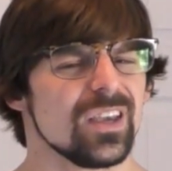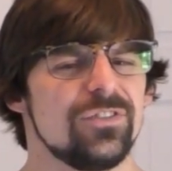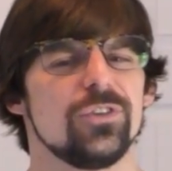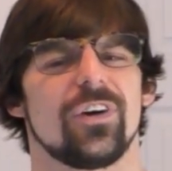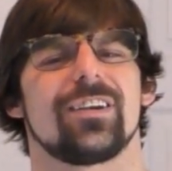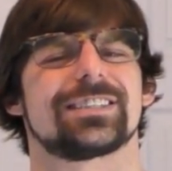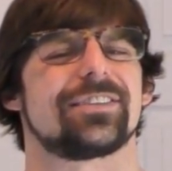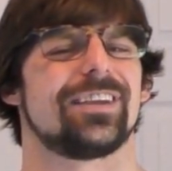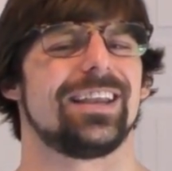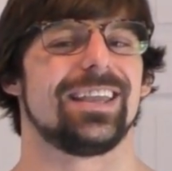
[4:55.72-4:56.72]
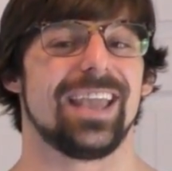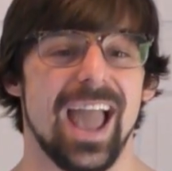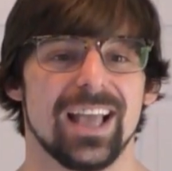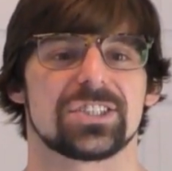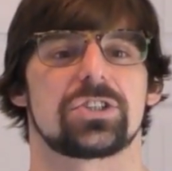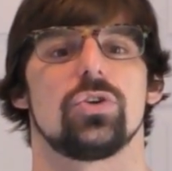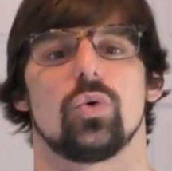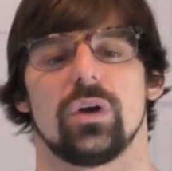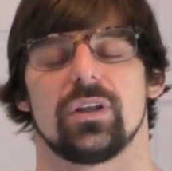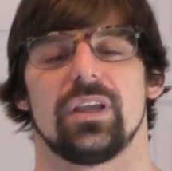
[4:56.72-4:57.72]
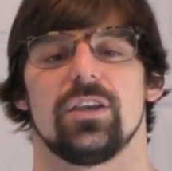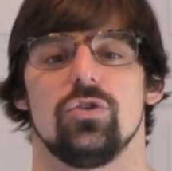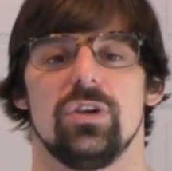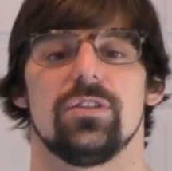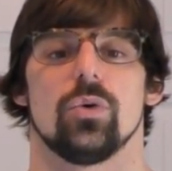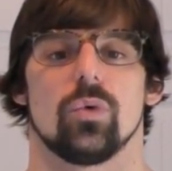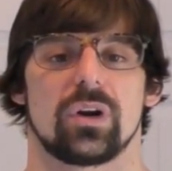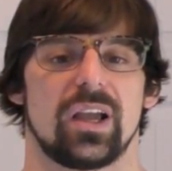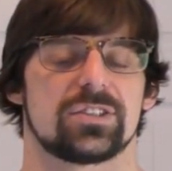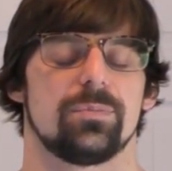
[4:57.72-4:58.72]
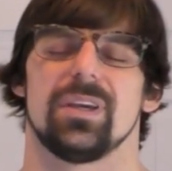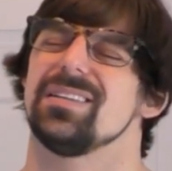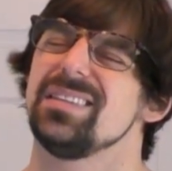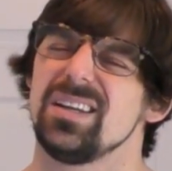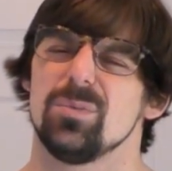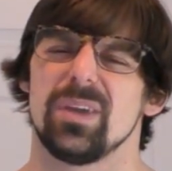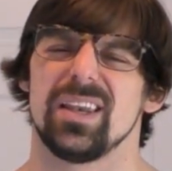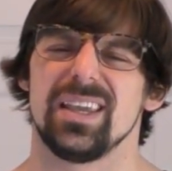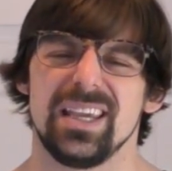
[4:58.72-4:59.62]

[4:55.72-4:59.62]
If you find yourself getting gassed too quickly and you need the workout to be a little bit